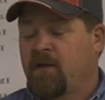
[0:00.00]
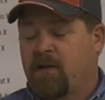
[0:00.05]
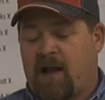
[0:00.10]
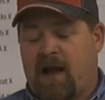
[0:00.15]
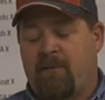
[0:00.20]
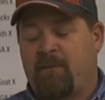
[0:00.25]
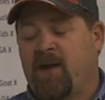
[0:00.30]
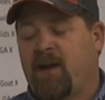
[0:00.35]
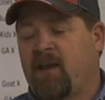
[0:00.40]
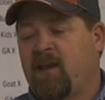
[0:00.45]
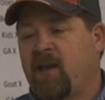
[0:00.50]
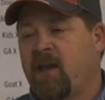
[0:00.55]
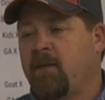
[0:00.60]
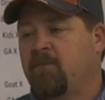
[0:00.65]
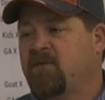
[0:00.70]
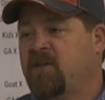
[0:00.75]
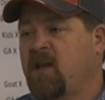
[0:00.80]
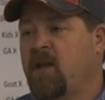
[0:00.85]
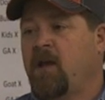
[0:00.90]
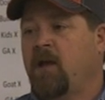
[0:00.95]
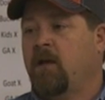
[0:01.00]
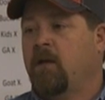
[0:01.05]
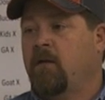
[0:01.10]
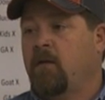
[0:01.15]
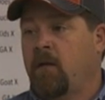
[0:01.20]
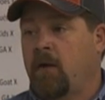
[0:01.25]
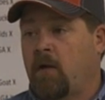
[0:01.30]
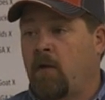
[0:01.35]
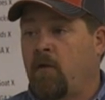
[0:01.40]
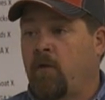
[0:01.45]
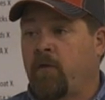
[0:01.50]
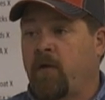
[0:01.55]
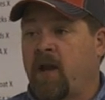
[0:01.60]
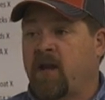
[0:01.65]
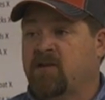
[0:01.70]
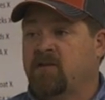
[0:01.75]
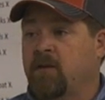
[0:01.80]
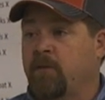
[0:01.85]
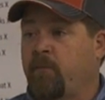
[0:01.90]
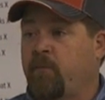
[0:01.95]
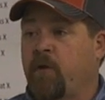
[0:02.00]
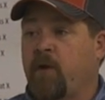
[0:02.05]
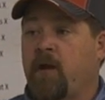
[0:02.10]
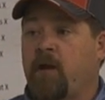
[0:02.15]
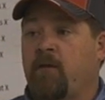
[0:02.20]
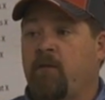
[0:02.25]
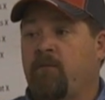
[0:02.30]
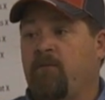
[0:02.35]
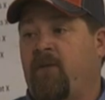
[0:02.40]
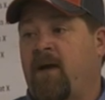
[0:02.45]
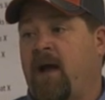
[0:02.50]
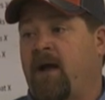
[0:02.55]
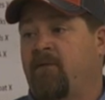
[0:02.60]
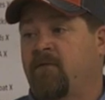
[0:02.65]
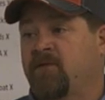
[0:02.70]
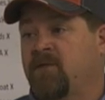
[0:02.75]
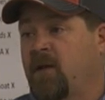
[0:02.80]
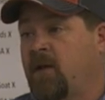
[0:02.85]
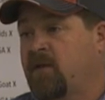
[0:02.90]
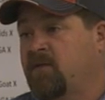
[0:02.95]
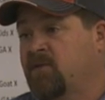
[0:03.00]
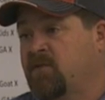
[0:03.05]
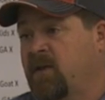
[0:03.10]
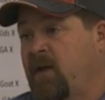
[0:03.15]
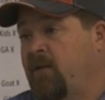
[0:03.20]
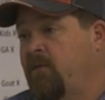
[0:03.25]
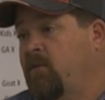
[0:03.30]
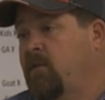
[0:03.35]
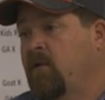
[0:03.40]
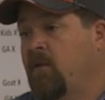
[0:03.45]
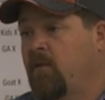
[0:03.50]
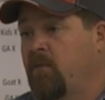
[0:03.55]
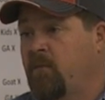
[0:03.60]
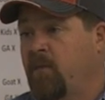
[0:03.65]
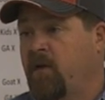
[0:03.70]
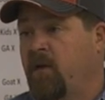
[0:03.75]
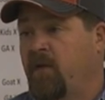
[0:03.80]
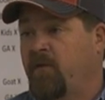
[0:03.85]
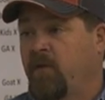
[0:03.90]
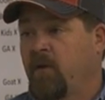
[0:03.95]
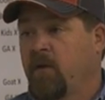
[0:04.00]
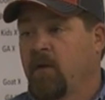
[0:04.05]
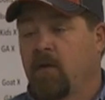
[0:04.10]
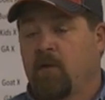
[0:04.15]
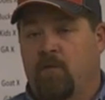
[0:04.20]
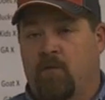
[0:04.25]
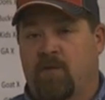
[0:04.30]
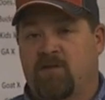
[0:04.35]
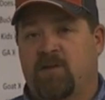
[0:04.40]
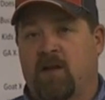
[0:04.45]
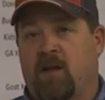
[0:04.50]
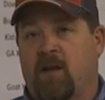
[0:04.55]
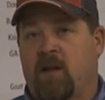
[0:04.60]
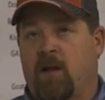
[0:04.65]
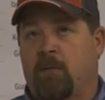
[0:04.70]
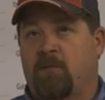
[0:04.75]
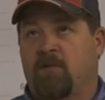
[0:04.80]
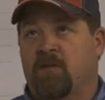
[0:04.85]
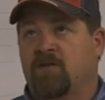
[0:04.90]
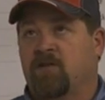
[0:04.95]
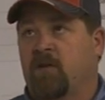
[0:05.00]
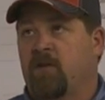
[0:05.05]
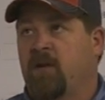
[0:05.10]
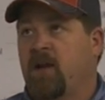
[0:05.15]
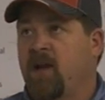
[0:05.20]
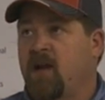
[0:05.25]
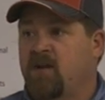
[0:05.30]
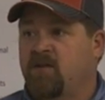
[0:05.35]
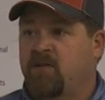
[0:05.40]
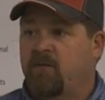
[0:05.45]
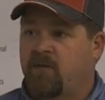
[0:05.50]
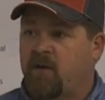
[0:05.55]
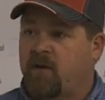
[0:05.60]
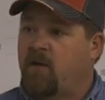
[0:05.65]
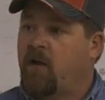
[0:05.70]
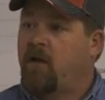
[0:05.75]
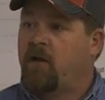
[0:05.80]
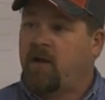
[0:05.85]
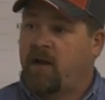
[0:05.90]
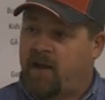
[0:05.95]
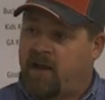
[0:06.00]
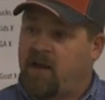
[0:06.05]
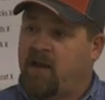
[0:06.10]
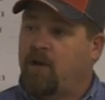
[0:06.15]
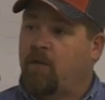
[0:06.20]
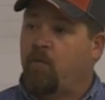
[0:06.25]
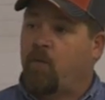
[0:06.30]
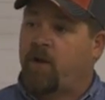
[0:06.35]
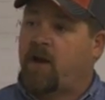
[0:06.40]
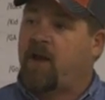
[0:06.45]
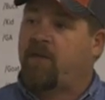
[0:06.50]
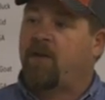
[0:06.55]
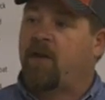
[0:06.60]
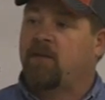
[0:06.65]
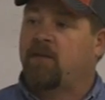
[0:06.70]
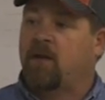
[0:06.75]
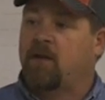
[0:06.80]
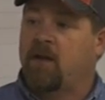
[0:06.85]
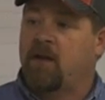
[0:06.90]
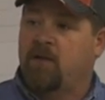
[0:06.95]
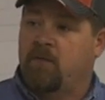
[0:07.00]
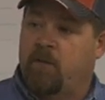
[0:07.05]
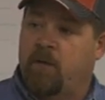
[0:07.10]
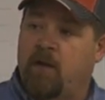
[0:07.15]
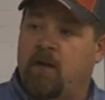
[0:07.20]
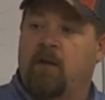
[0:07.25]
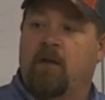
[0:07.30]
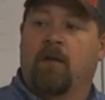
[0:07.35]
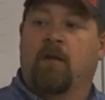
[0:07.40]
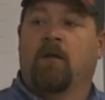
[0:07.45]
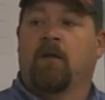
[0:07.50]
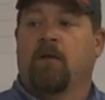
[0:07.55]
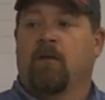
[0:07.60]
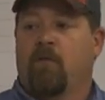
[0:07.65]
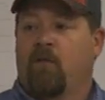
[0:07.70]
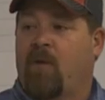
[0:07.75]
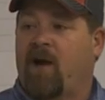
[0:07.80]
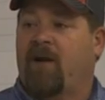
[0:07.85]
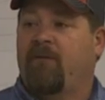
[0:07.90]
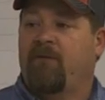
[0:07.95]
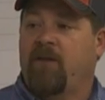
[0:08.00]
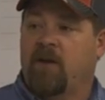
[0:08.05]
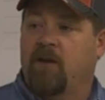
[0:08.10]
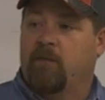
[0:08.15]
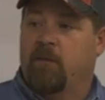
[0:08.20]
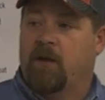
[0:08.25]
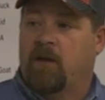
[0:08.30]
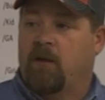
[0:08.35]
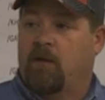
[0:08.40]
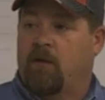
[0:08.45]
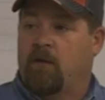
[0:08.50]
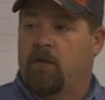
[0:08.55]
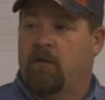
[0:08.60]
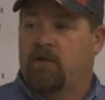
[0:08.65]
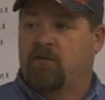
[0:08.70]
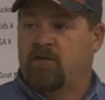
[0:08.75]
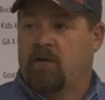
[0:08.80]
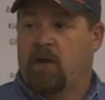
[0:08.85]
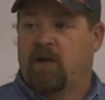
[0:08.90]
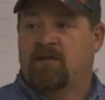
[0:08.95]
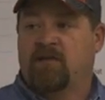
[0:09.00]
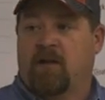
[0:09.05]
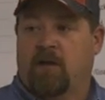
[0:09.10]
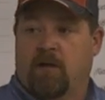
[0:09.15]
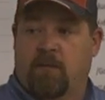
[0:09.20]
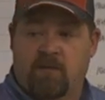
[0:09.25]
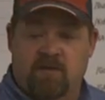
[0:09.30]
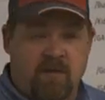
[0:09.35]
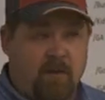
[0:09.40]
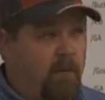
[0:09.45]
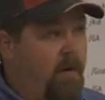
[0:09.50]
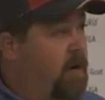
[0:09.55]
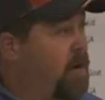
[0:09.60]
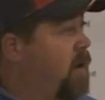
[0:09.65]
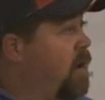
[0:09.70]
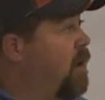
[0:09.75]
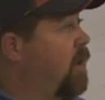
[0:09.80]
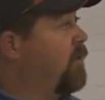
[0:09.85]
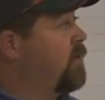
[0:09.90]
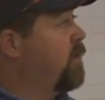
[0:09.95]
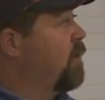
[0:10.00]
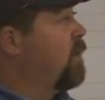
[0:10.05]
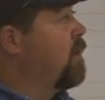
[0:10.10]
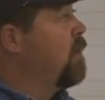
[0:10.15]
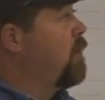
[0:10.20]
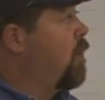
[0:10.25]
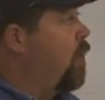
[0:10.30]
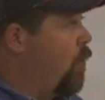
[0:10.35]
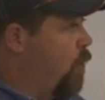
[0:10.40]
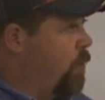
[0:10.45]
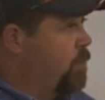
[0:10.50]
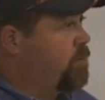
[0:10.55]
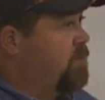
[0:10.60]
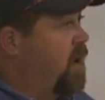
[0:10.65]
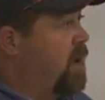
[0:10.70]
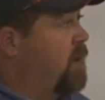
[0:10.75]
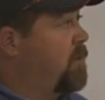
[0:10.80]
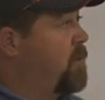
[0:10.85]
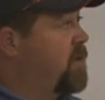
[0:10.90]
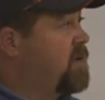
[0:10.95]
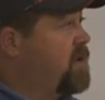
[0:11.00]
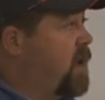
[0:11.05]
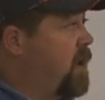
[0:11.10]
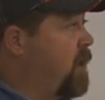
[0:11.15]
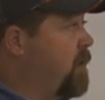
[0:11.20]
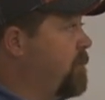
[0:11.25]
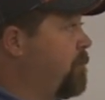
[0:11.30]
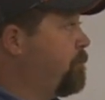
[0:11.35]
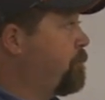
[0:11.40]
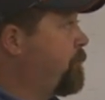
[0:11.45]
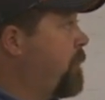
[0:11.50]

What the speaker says: I may keep 10 and only actually breed 5, 6, or 7. Because once they get up to a certain age, if they're not again what I think they need to be, why feed them any longer? So I sell them to somebody else or take them to town.